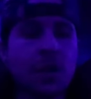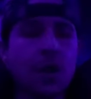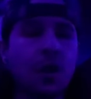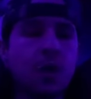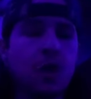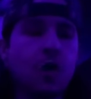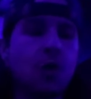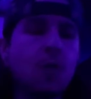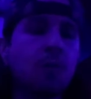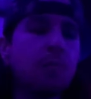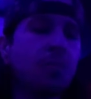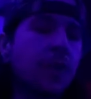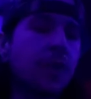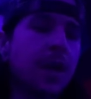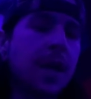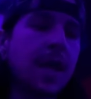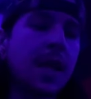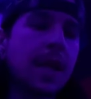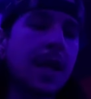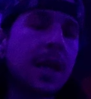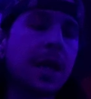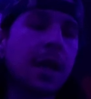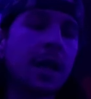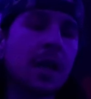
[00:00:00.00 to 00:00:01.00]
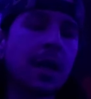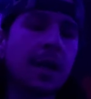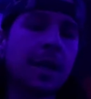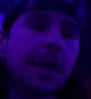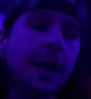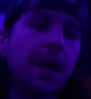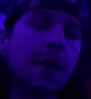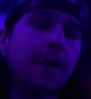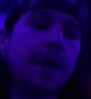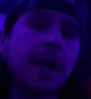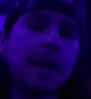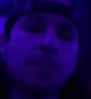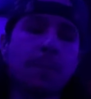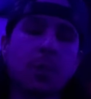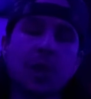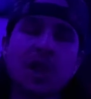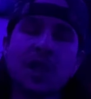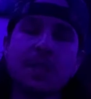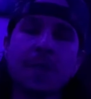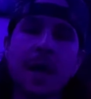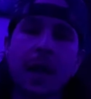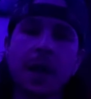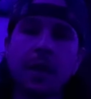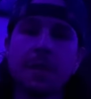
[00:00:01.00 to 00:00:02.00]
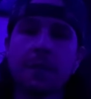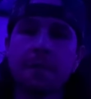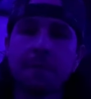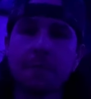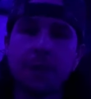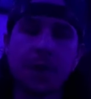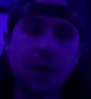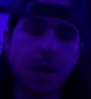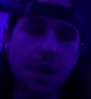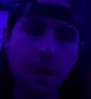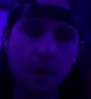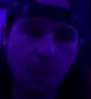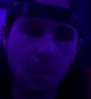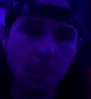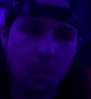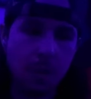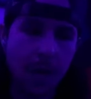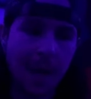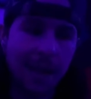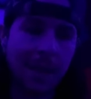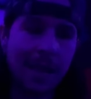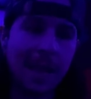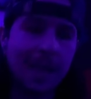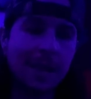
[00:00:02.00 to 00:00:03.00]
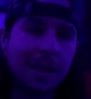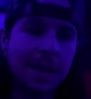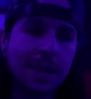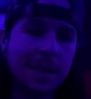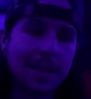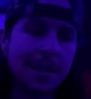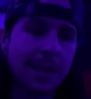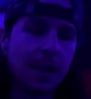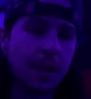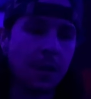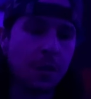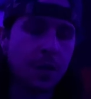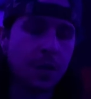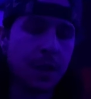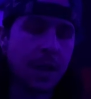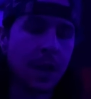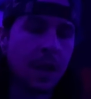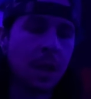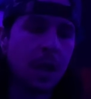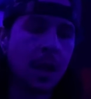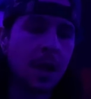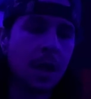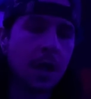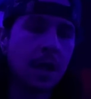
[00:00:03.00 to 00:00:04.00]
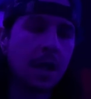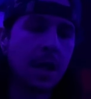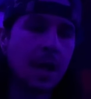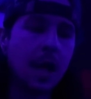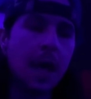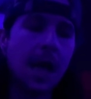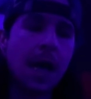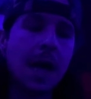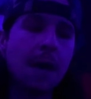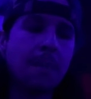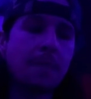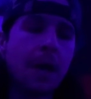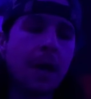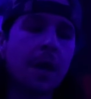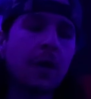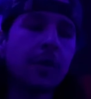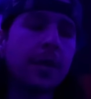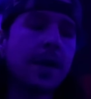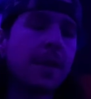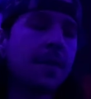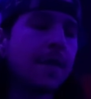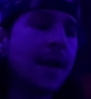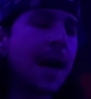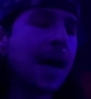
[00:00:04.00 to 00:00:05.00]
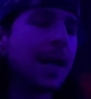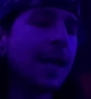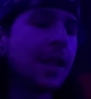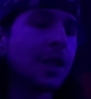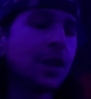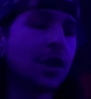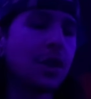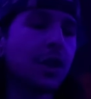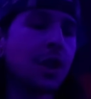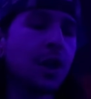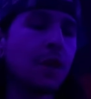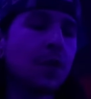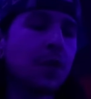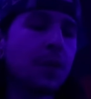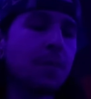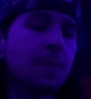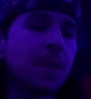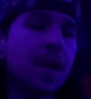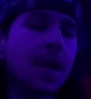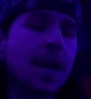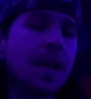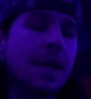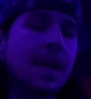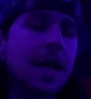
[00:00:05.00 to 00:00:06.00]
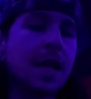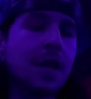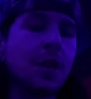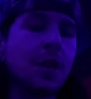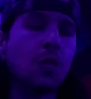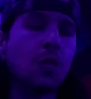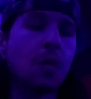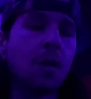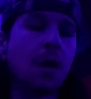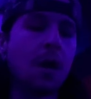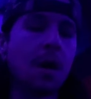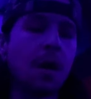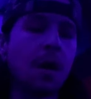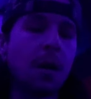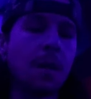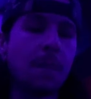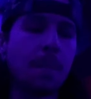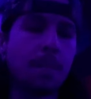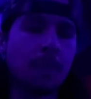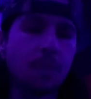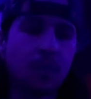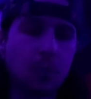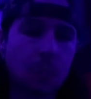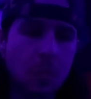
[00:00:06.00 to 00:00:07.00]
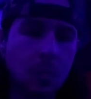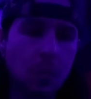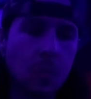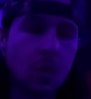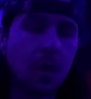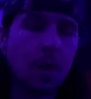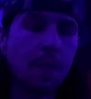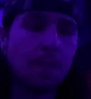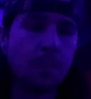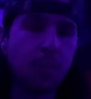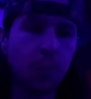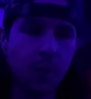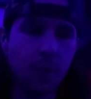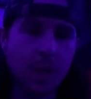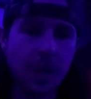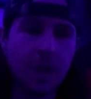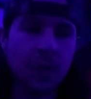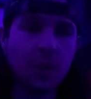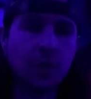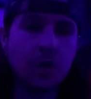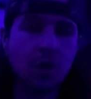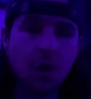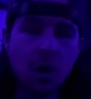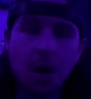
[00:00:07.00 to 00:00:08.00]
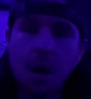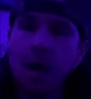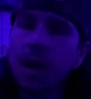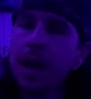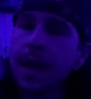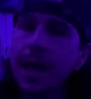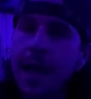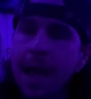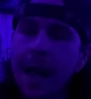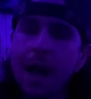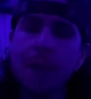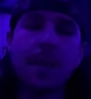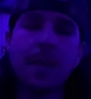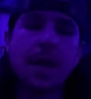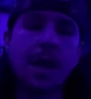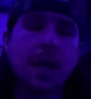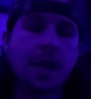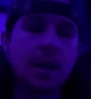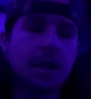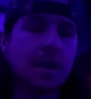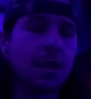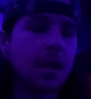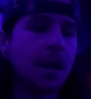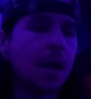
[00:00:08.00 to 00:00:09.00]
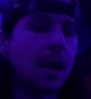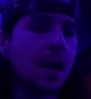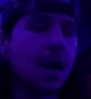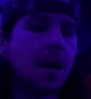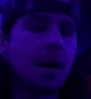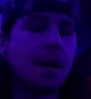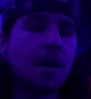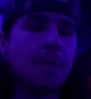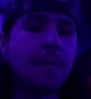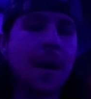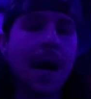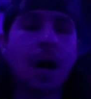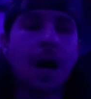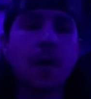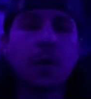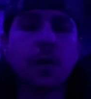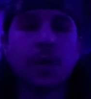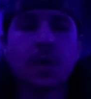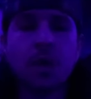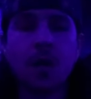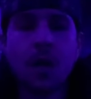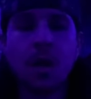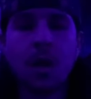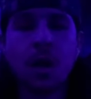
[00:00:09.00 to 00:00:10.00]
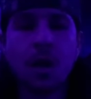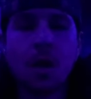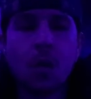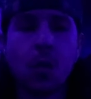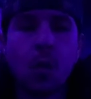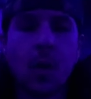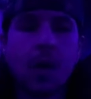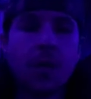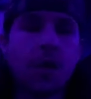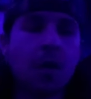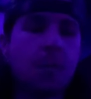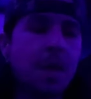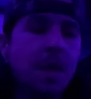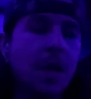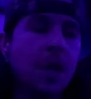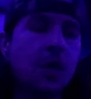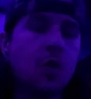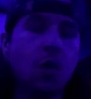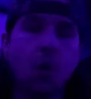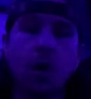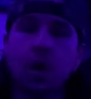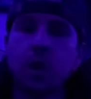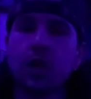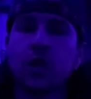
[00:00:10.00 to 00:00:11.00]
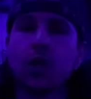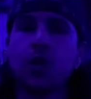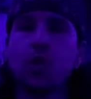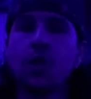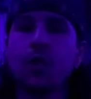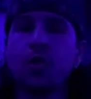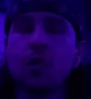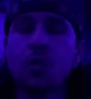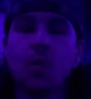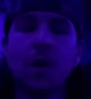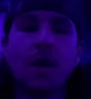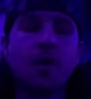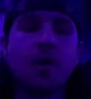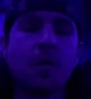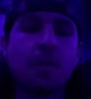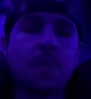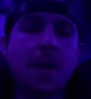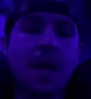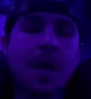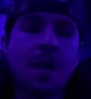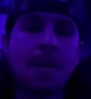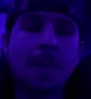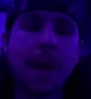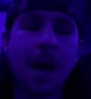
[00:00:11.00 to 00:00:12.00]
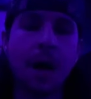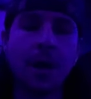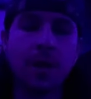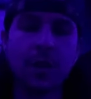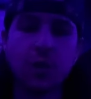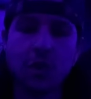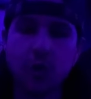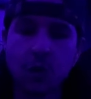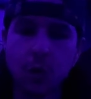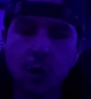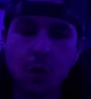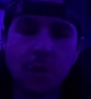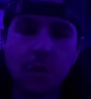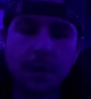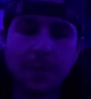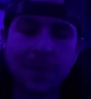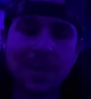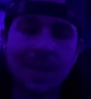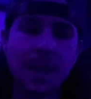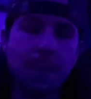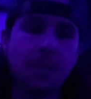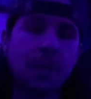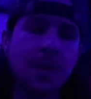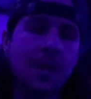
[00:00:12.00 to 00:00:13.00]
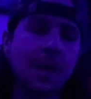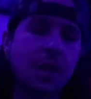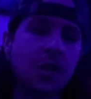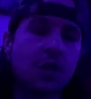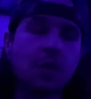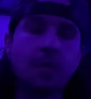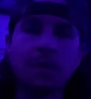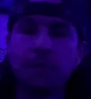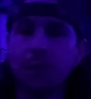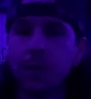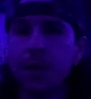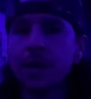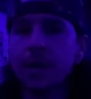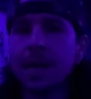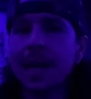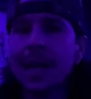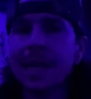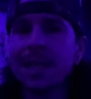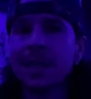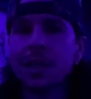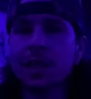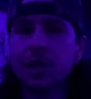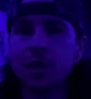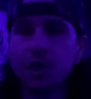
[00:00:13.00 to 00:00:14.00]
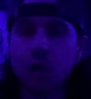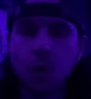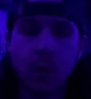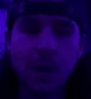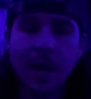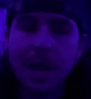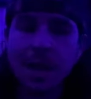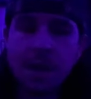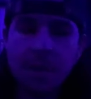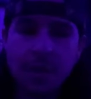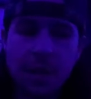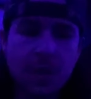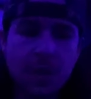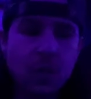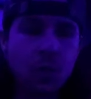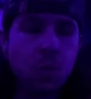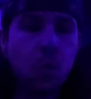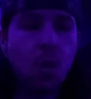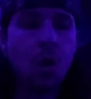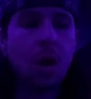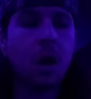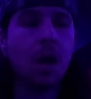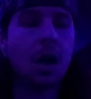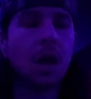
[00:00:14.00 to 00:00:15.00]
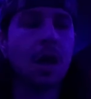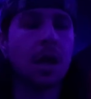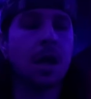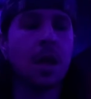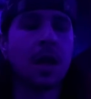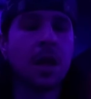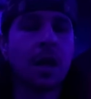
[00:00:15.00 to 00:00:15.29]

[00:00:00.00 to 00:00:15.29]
you bring in clarity and perspective for you. I like this energy. Not only that, it shows me that are pretty strong and adamant about whether it be your truth or whether it be about a truth of something that you've realized doing this work.